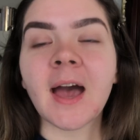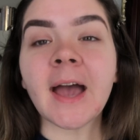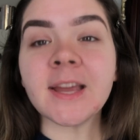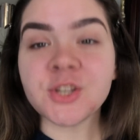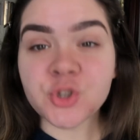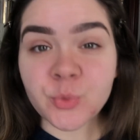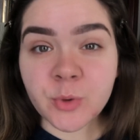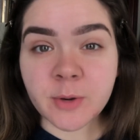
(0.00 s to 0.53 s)
I
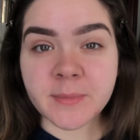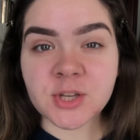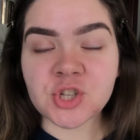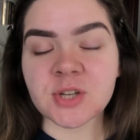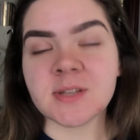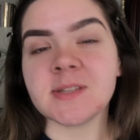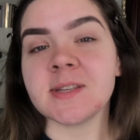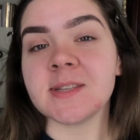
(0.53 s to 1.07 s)
do want to
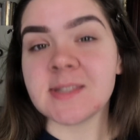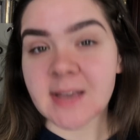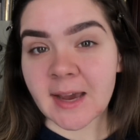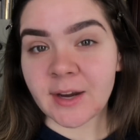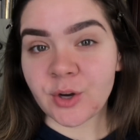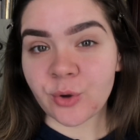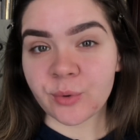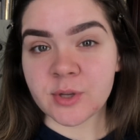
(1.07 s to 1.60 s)
mention as a
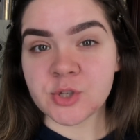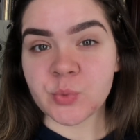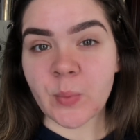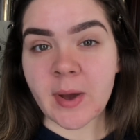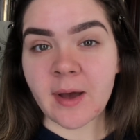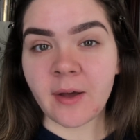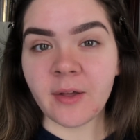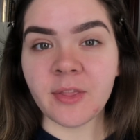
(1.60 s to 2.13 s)
side note as
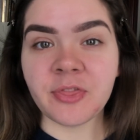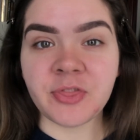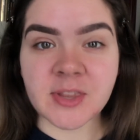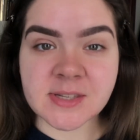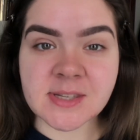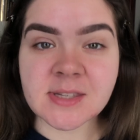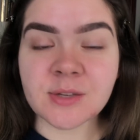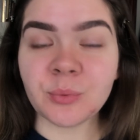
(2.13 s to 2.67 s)
well,
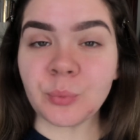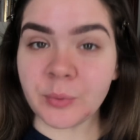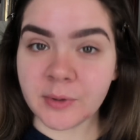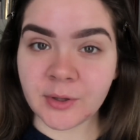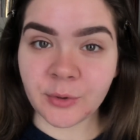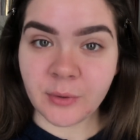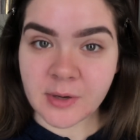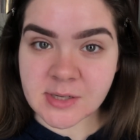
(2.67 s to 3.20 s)
this is a
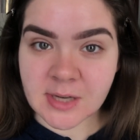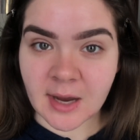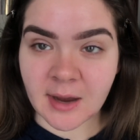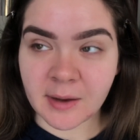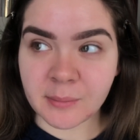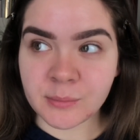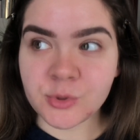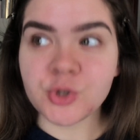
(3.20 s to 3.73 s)
really great time